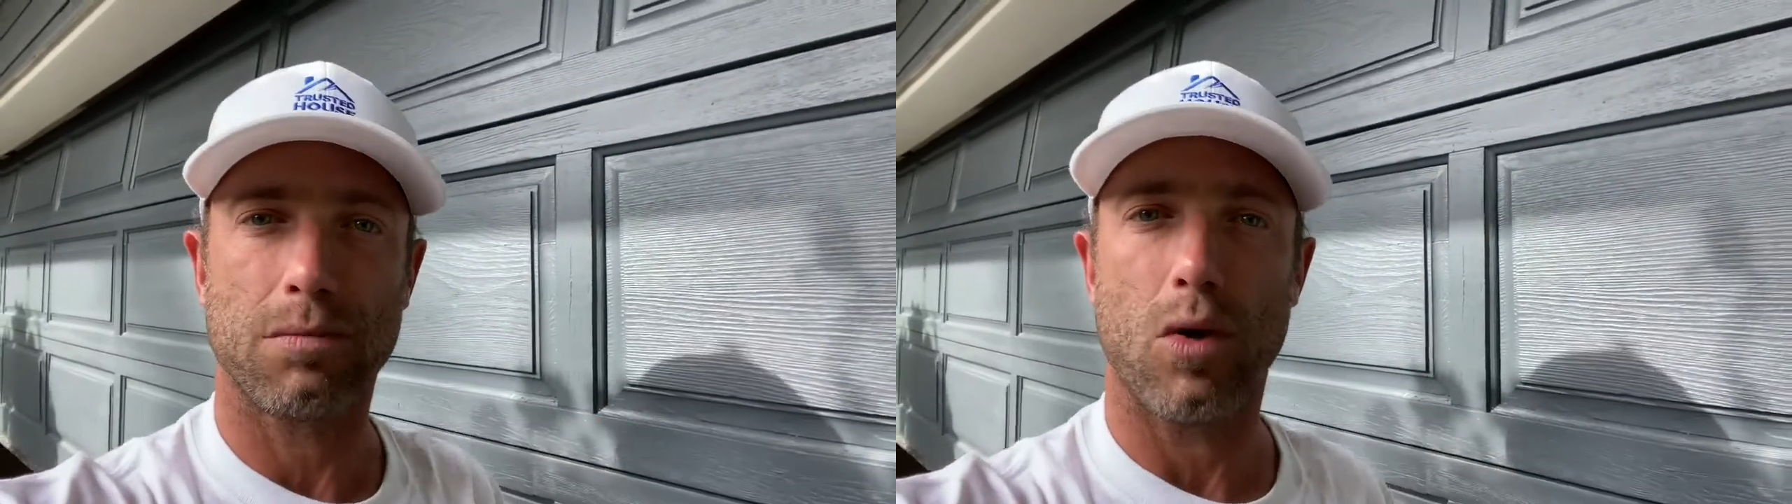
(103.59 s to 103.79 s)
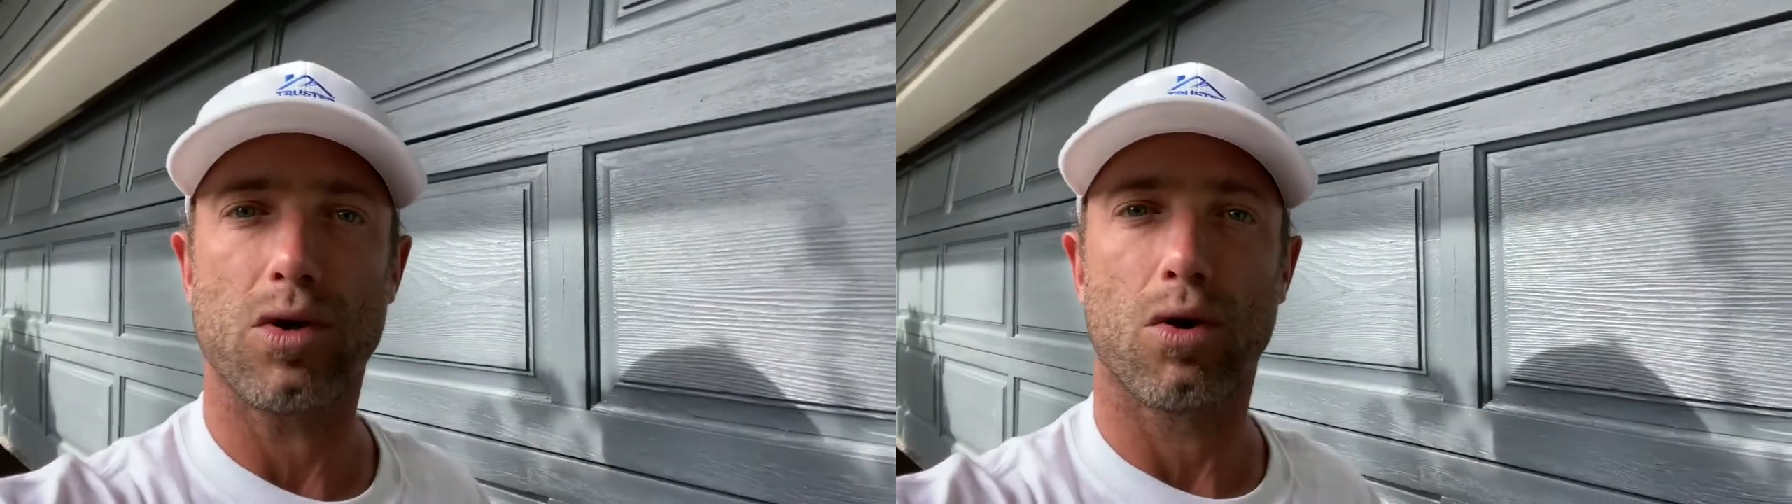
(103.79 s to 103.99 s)

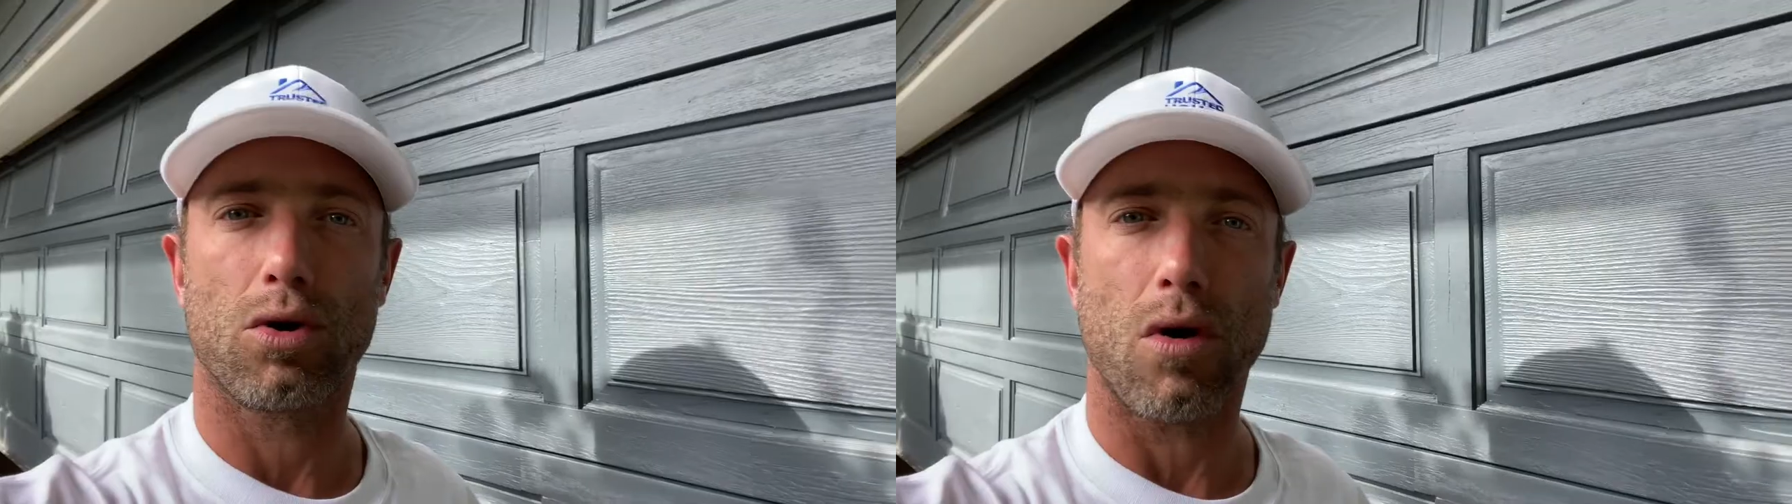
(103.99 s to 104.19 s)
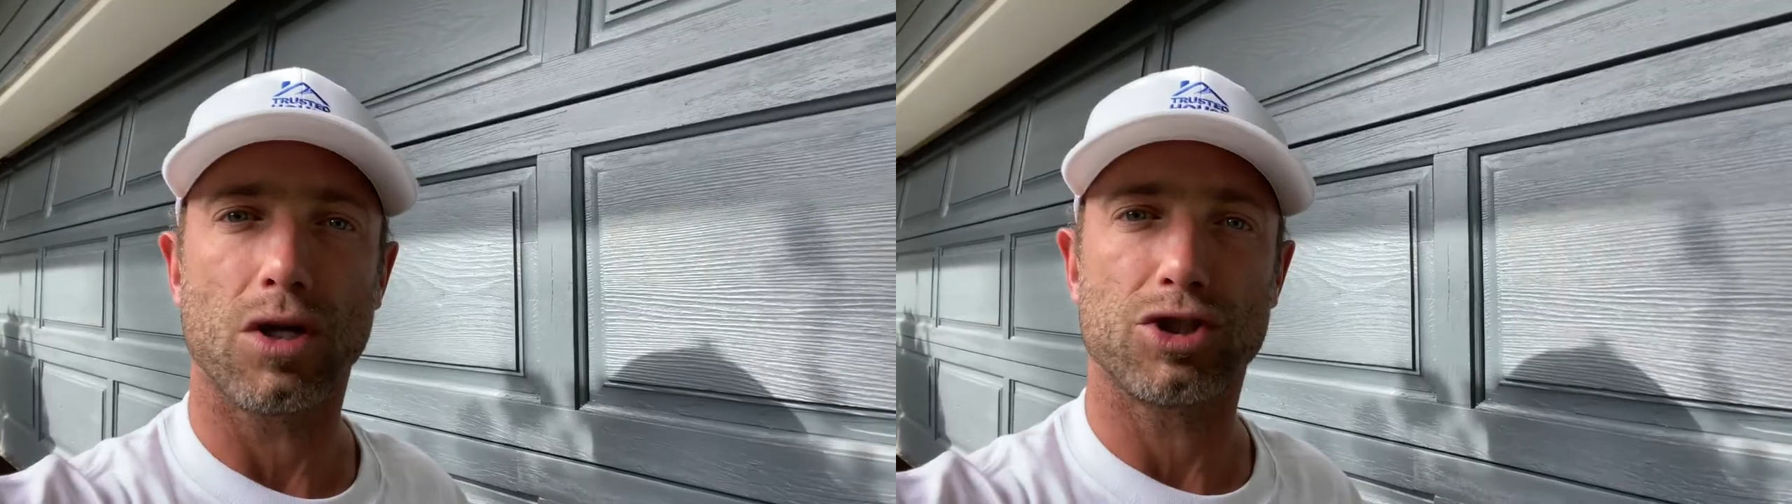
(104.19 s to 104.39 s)
about your
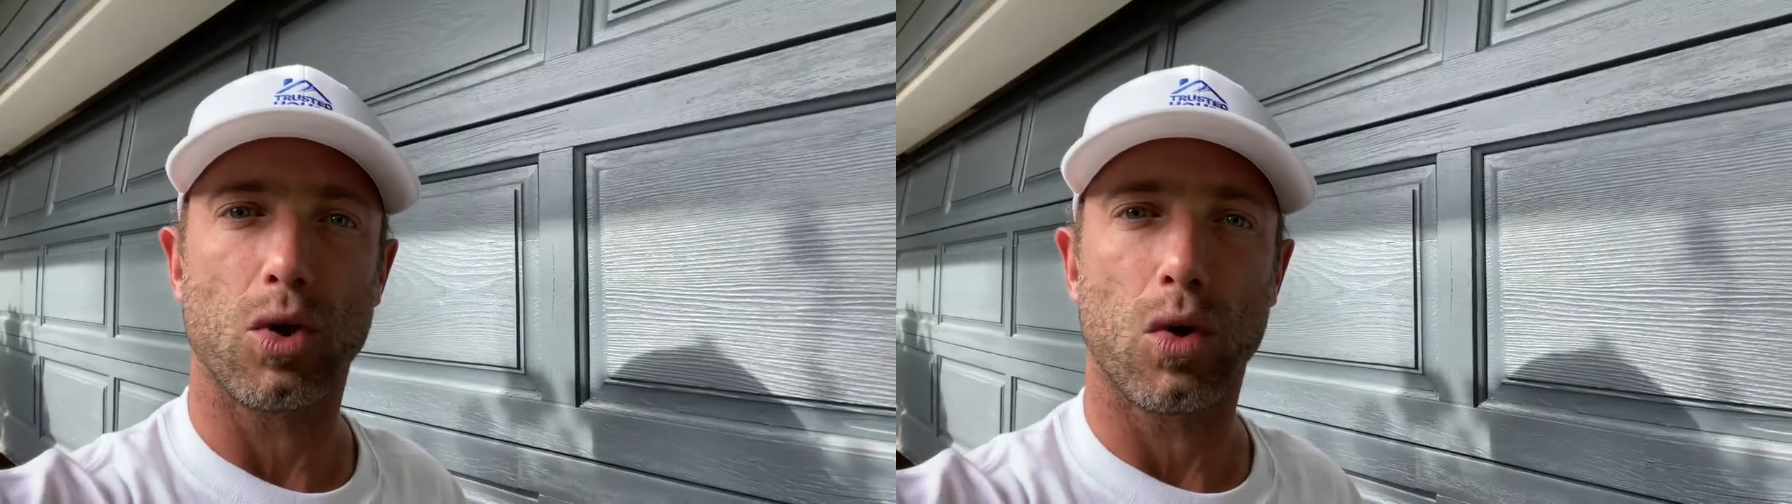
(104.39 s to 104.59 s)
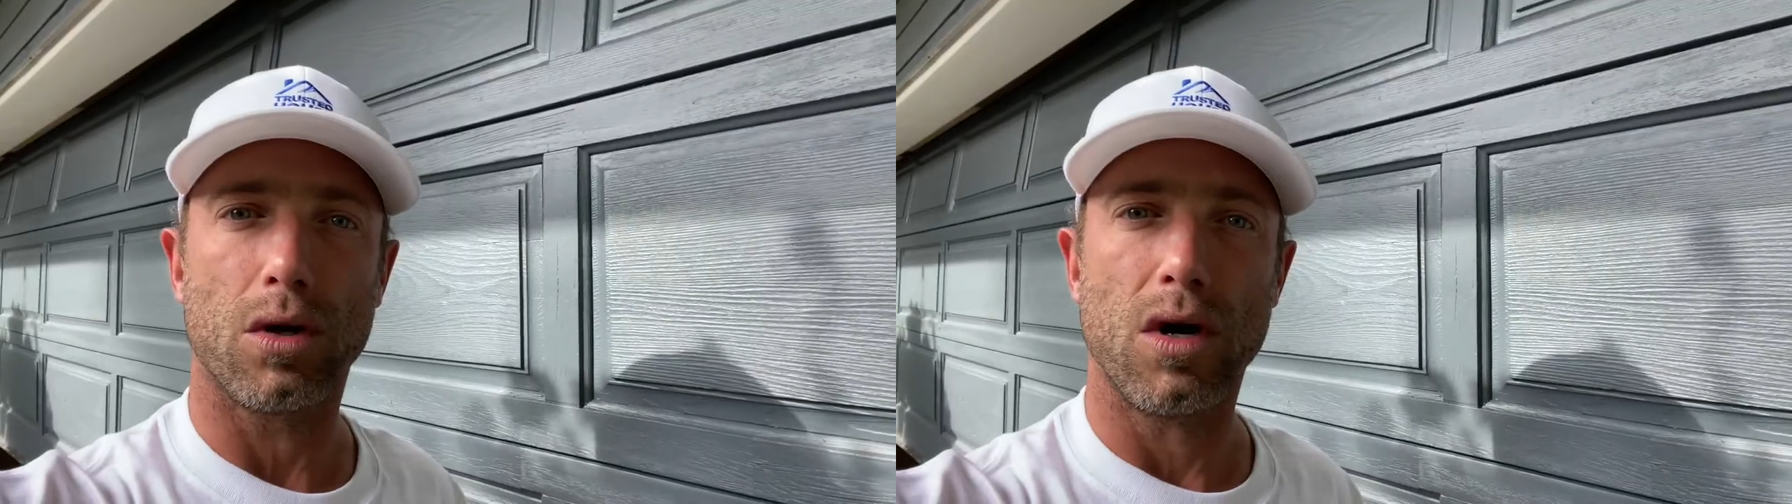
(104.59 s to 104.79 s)
garage
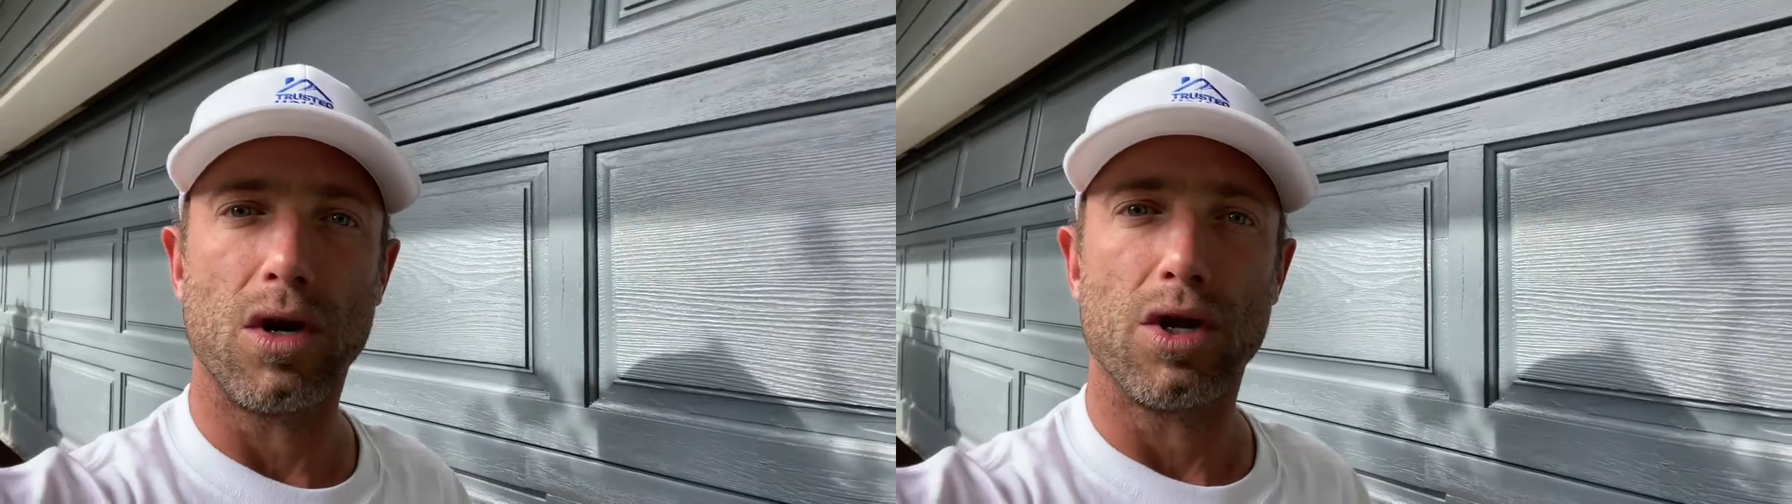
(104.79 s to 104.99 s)
door,